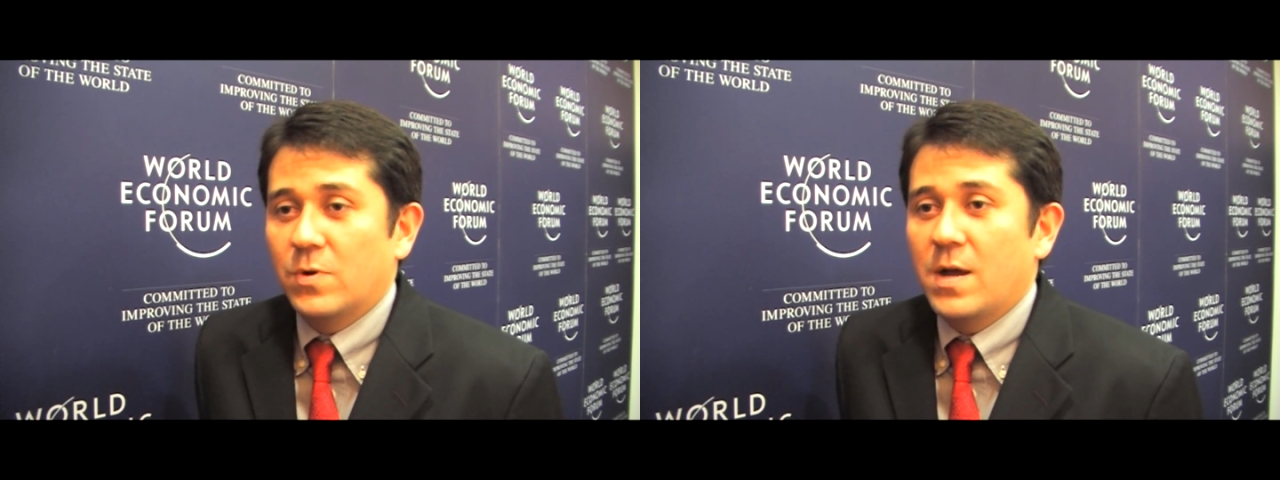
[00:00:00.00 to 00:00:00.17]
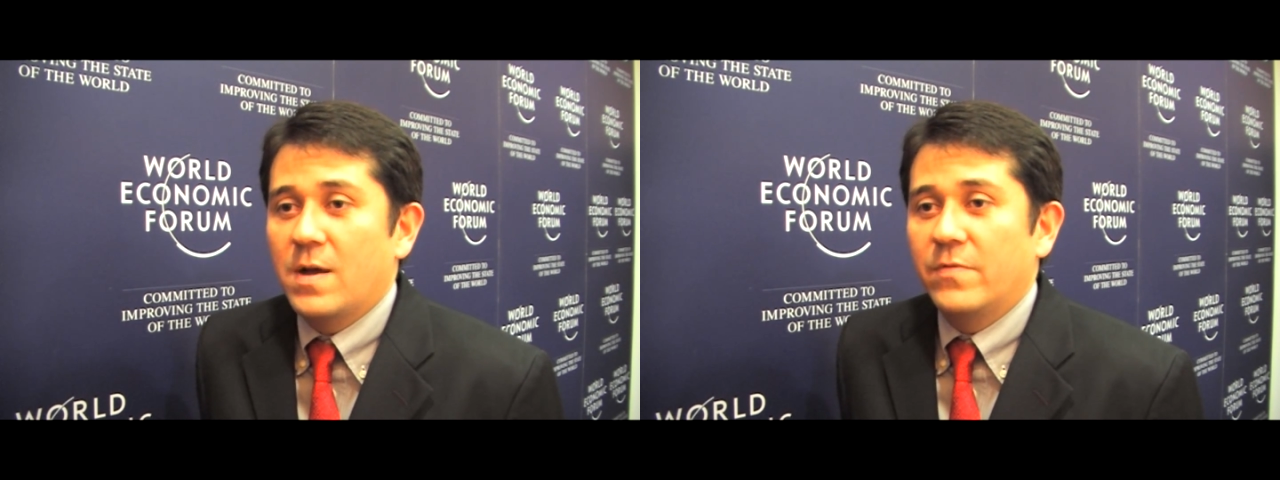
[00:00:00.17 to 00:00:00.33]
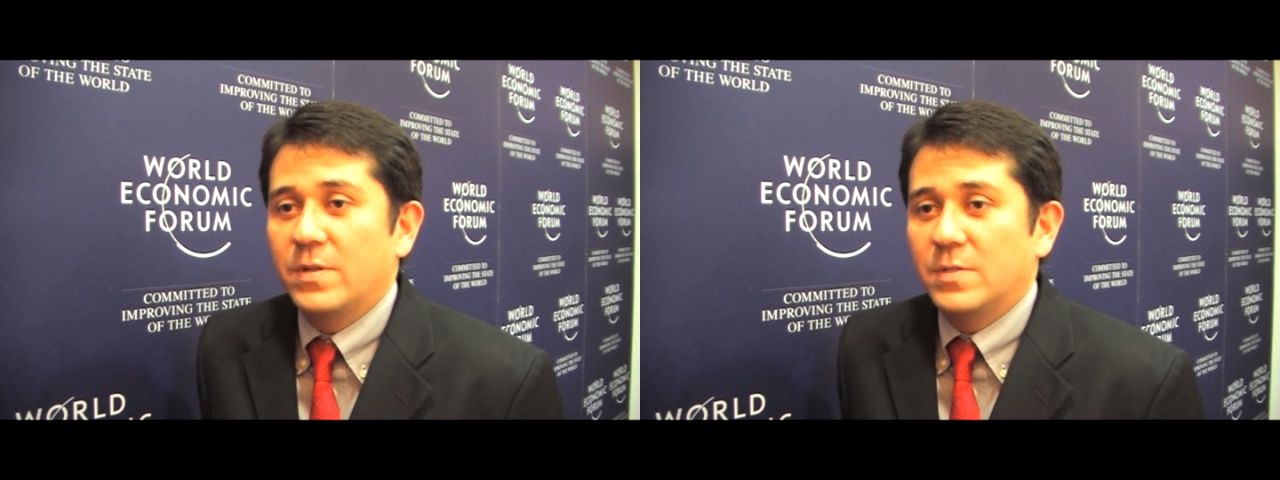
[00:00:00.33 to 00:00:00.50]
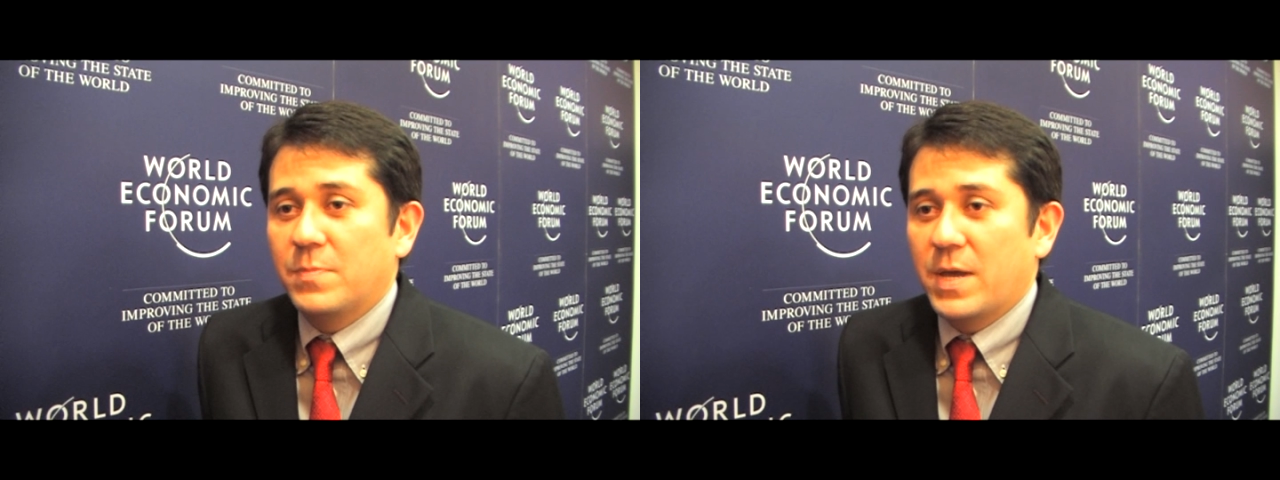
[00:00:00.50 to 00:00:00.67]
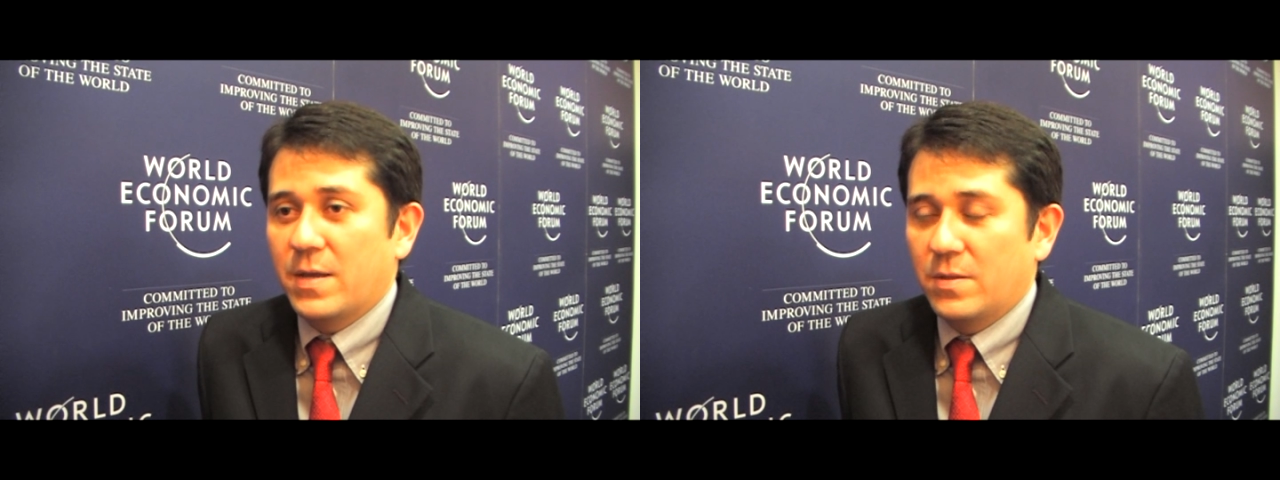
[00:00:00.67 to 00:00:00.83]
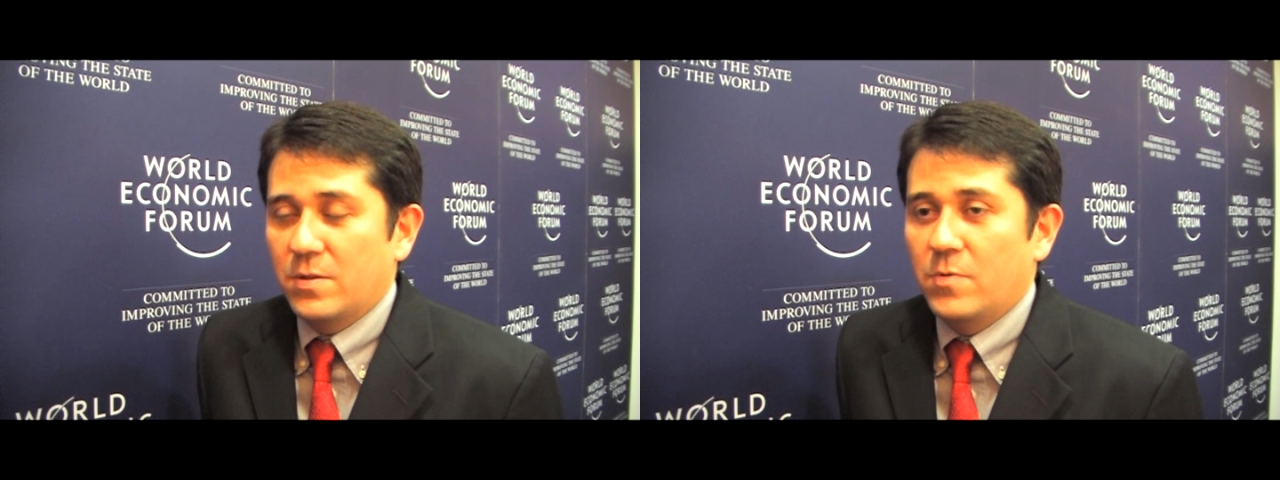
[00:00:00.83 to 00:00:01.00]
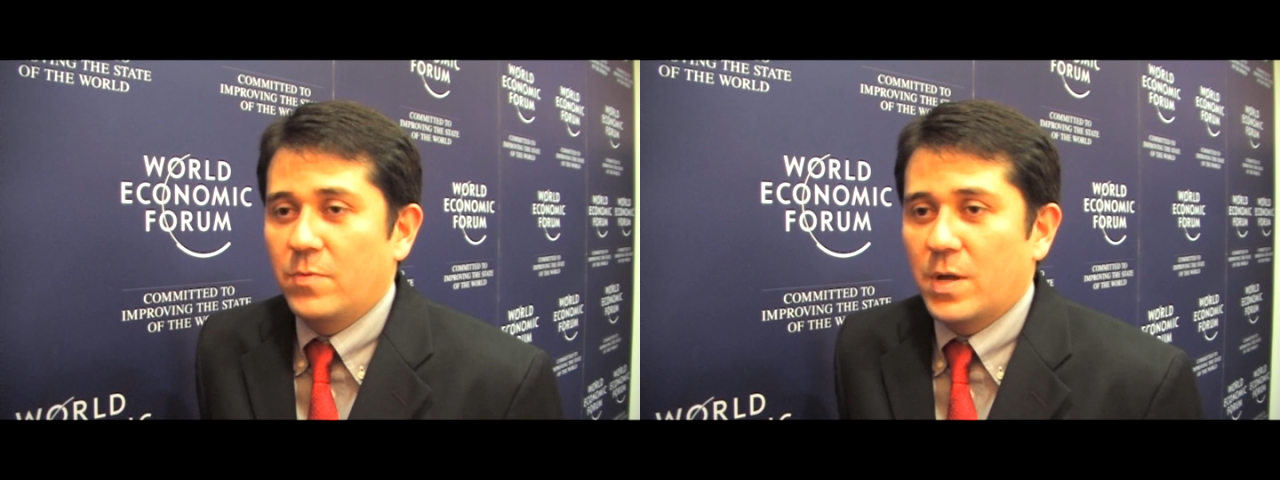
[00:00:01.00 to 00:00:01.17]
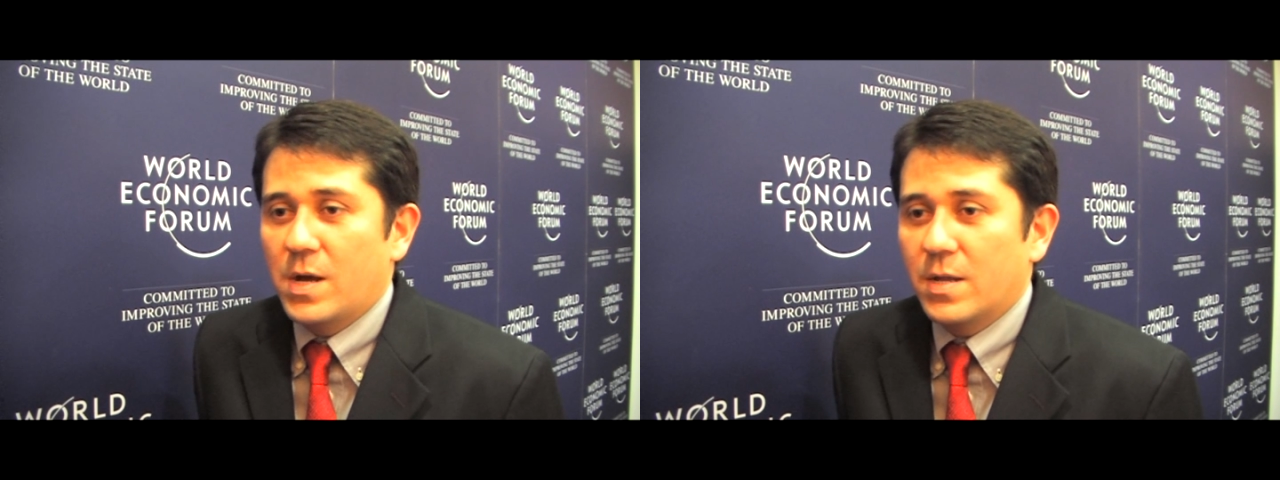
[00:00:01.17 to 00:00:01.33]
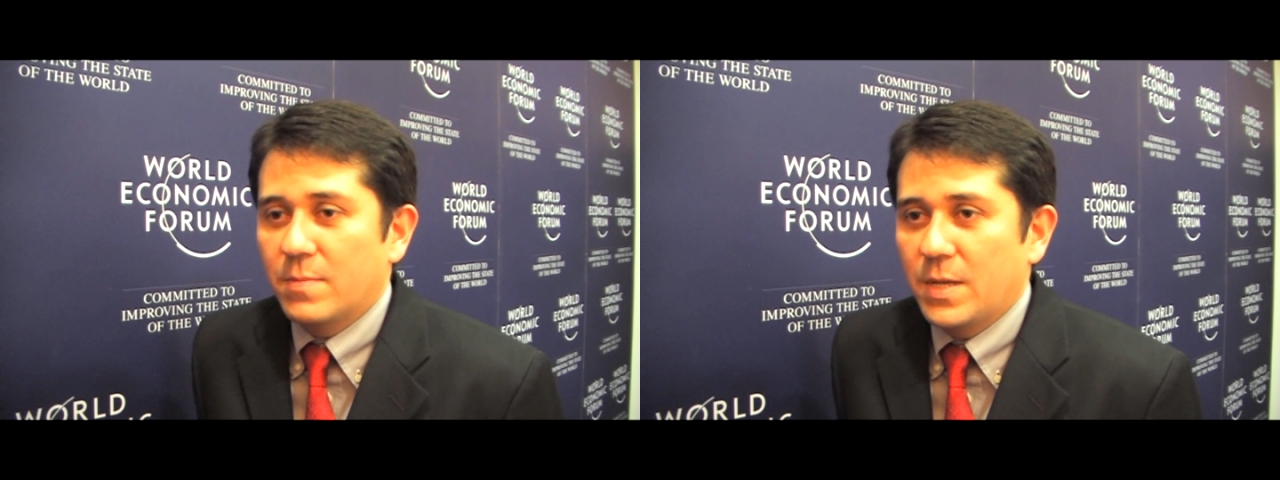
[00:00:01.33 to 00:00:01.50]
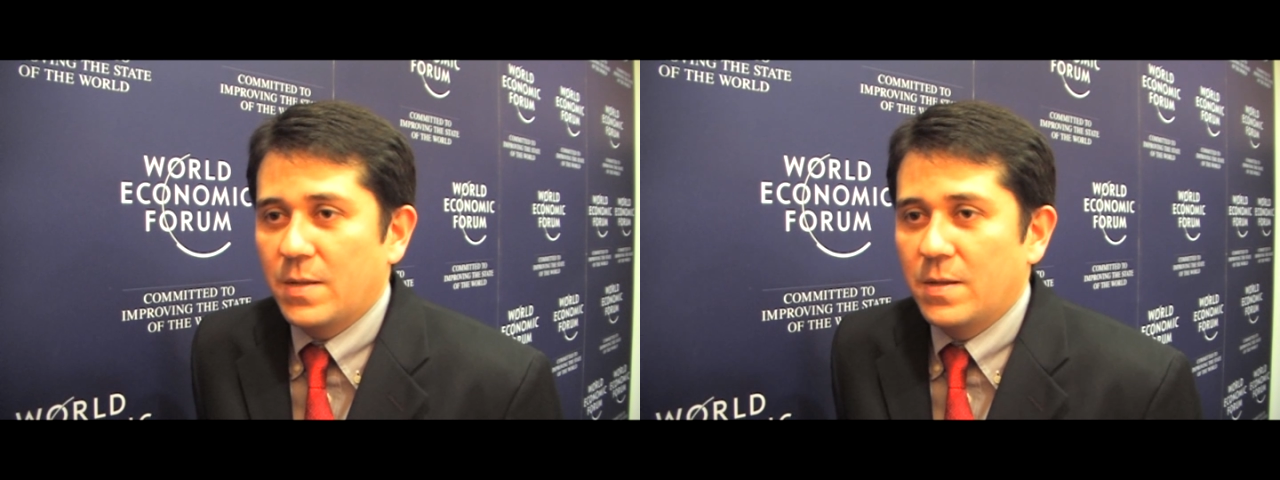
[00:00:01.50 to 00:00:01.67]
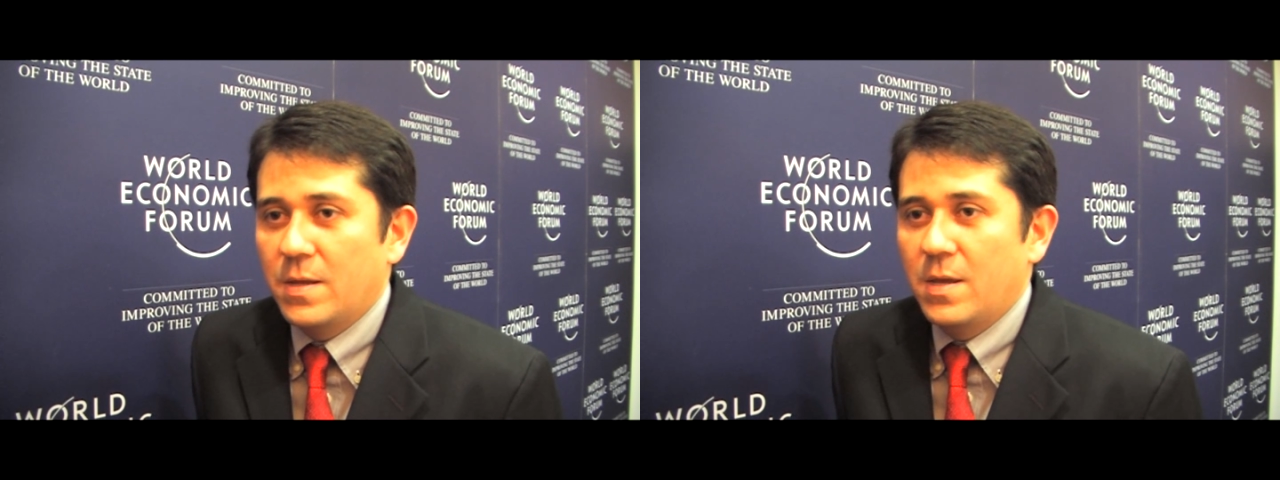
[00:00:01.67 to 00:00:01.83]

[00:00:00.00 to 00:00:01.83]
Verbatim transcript: confidence back in the global economy.